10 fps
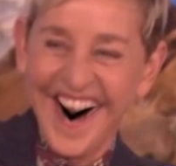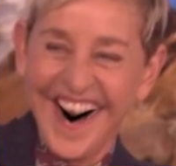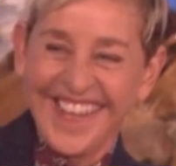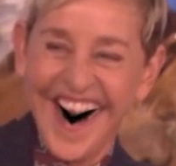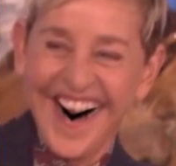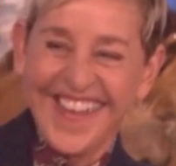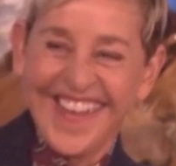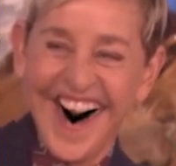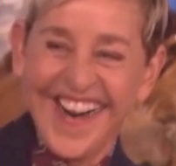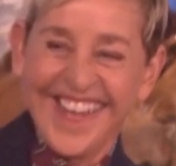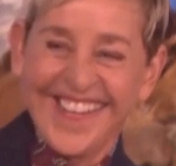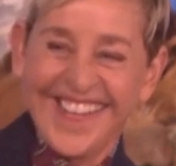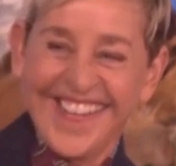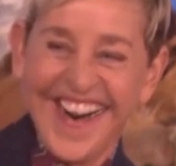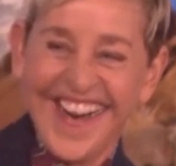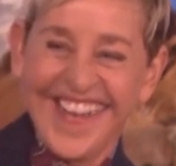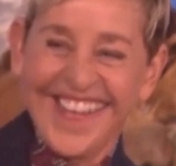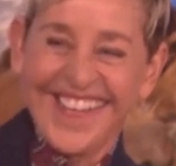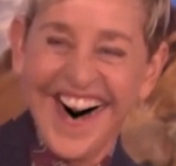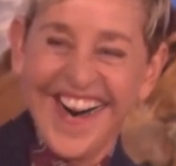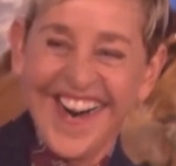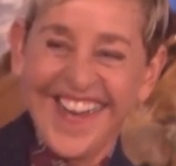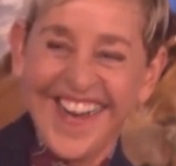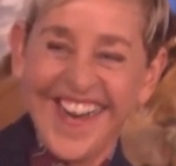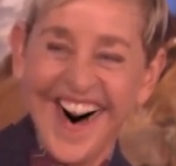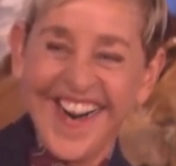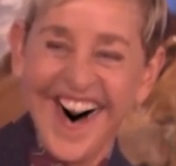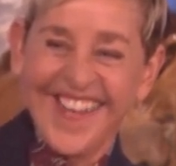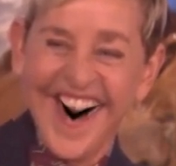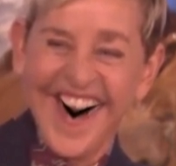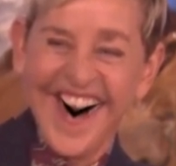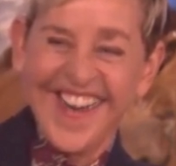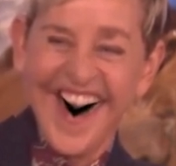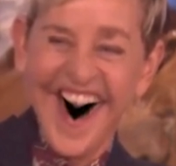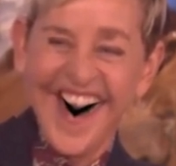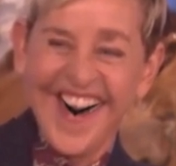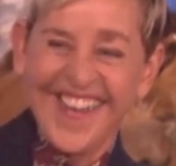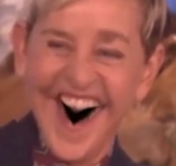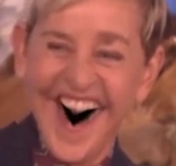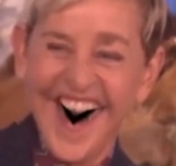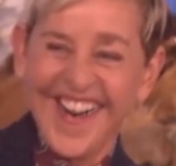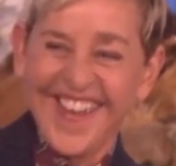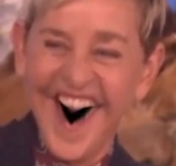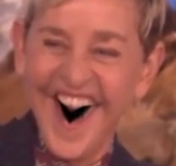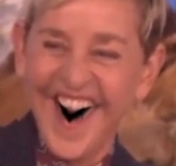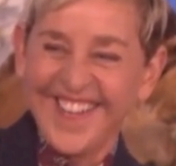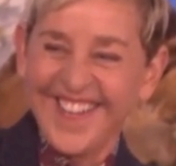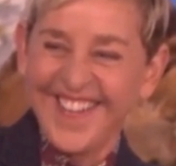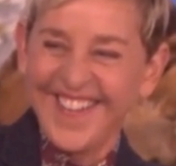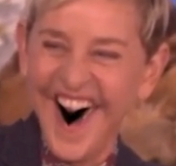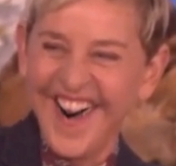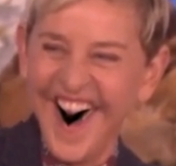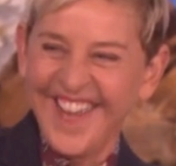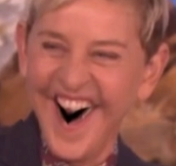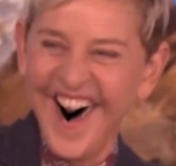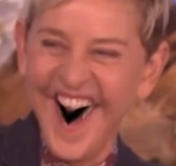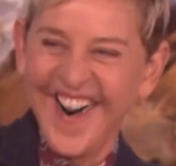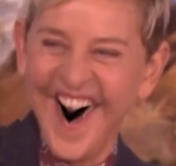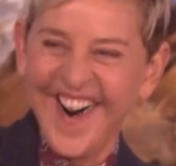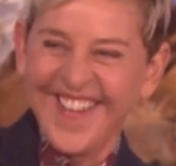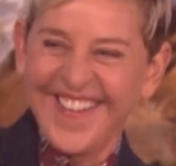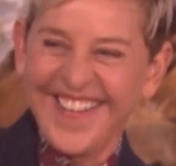of this, but it's interesting to hear your, really what your feelings were.